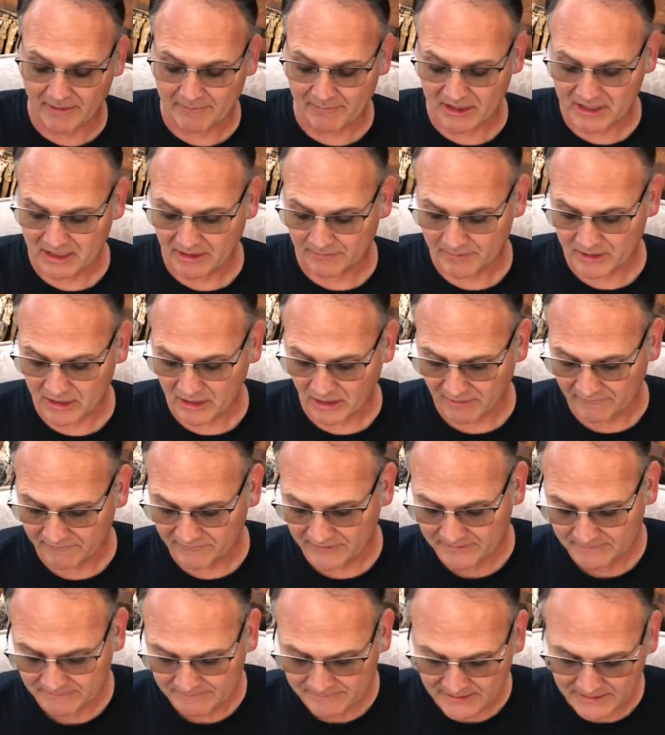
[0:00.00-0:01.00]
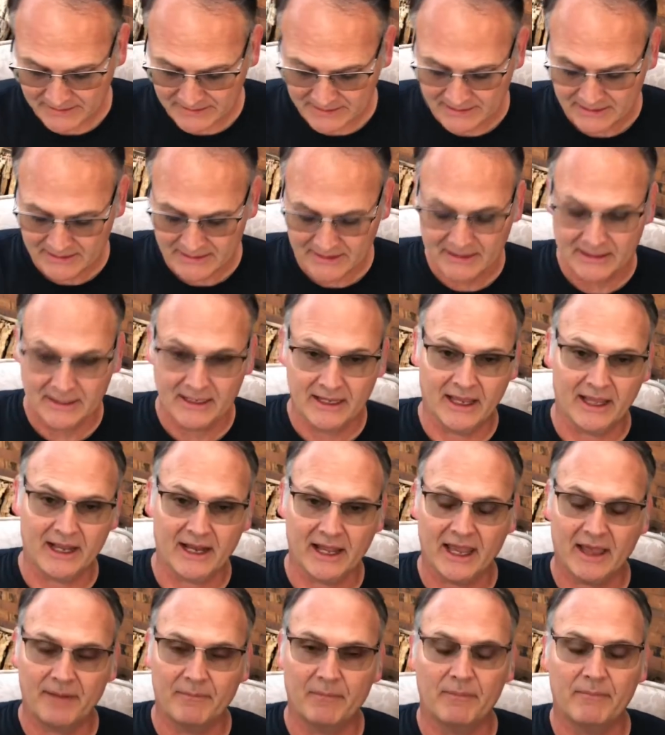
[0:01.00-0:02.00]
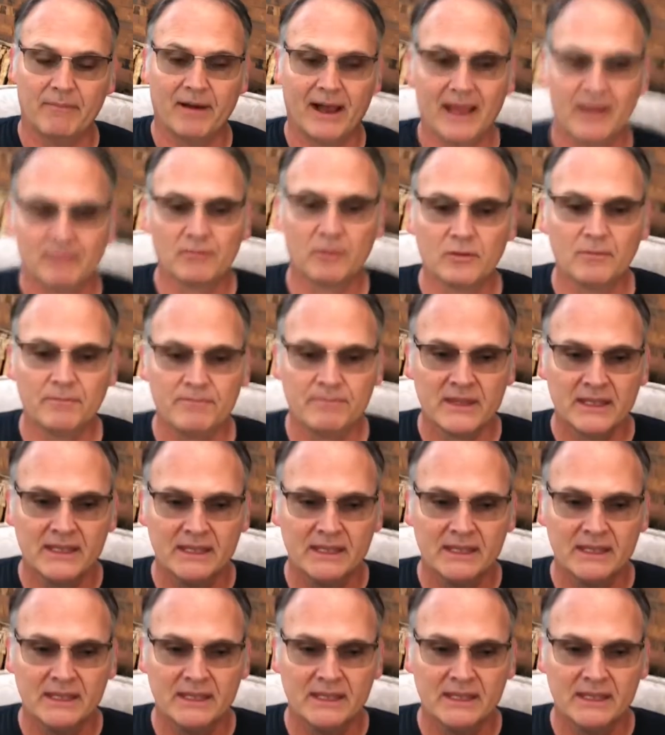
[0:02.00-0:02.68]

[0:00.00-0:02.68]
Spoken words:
my cup of coffee and I have my Bible.